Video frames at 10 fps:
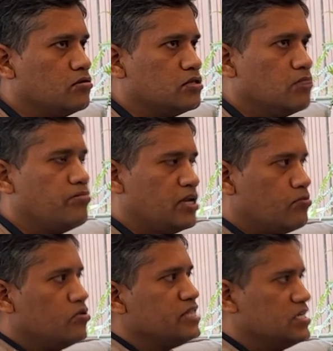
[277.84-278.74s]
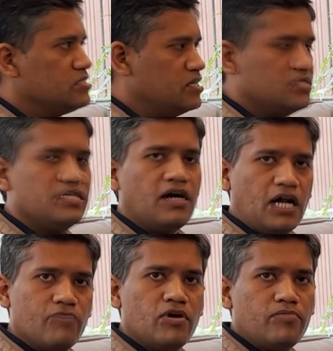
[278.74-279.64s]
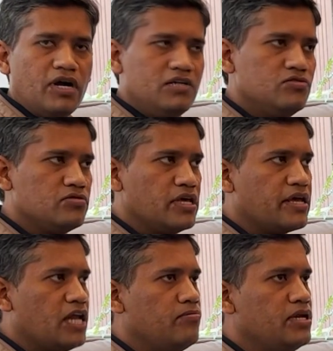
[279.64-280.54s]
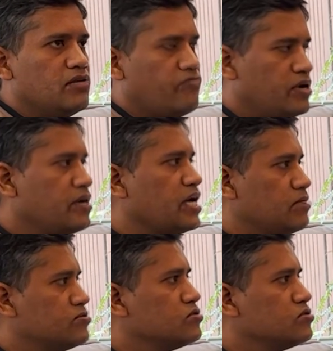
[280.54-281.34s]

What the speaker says: the billboards as such, the hardware part, they can be different types.